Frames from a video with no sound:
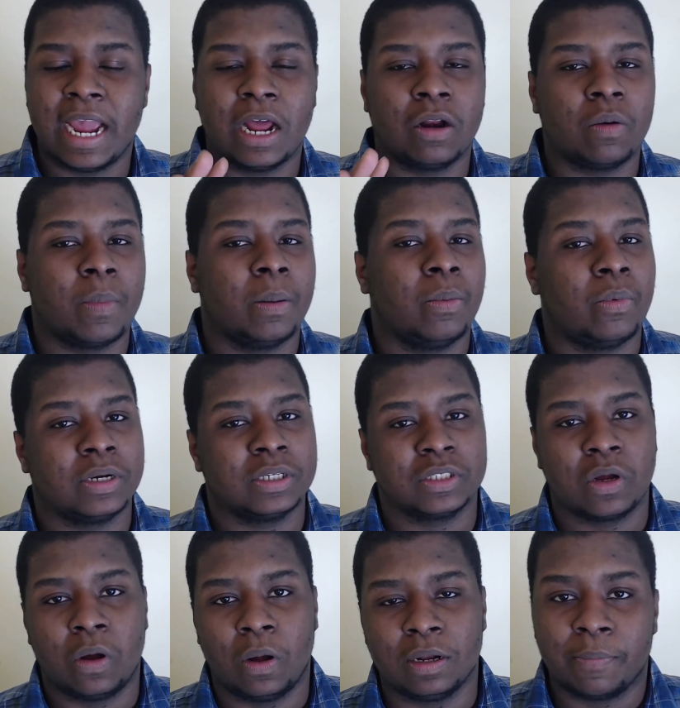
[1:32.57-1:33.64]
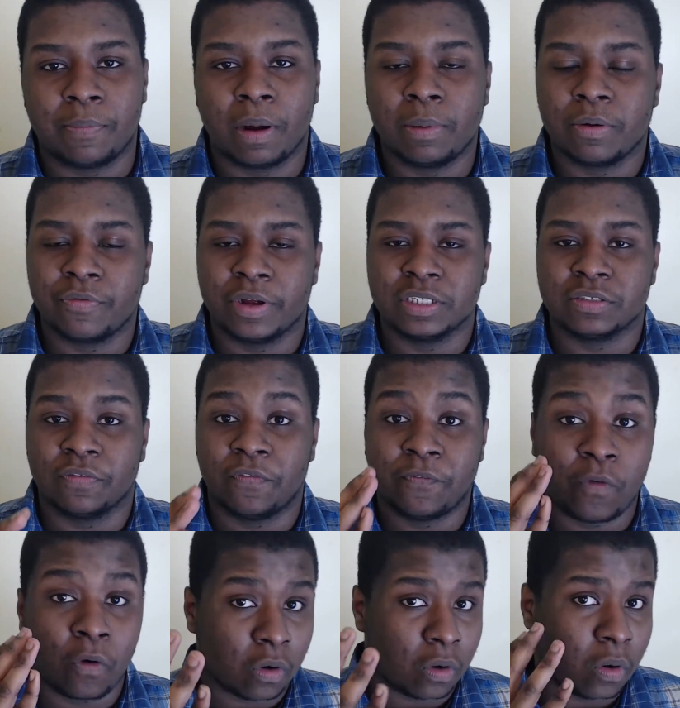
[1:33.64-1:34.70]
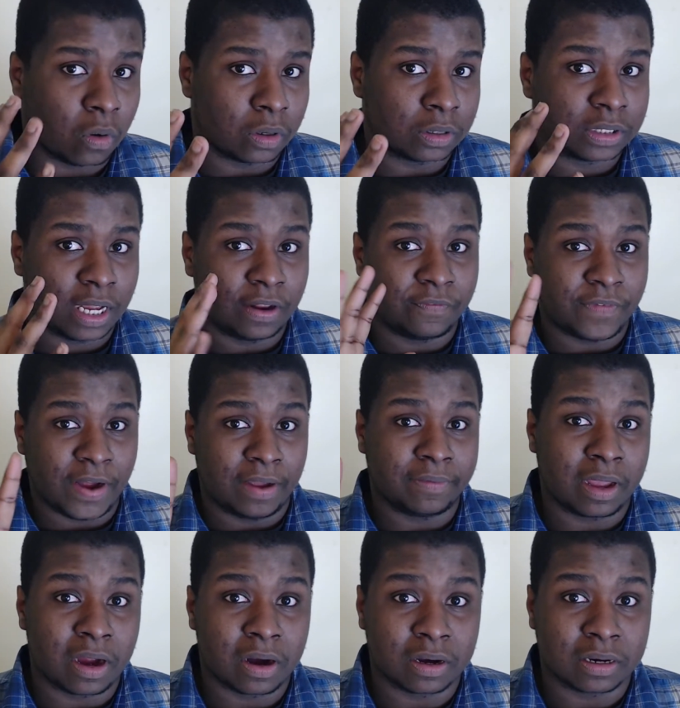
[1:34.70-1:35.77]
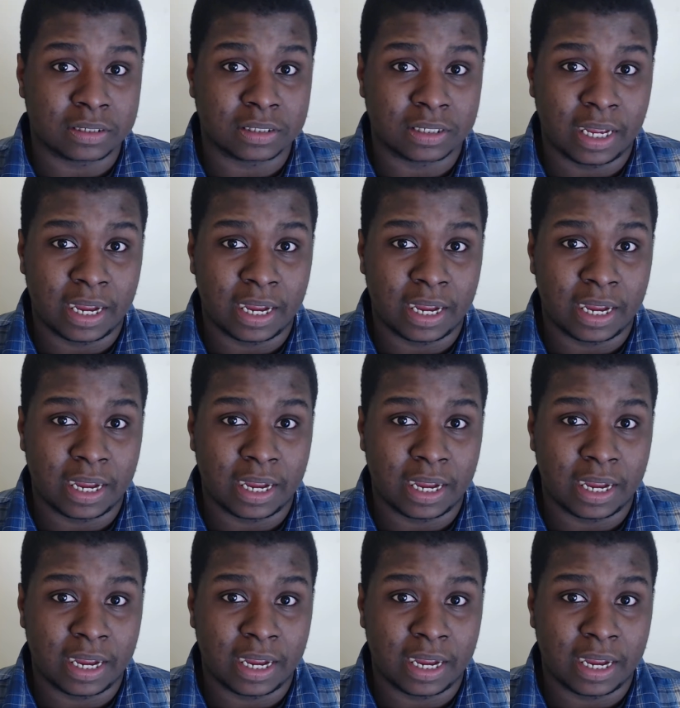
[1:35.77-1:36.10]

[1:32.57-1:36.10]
I don't remember what it's called, probably runs on 4 cores at 5 gigahertz,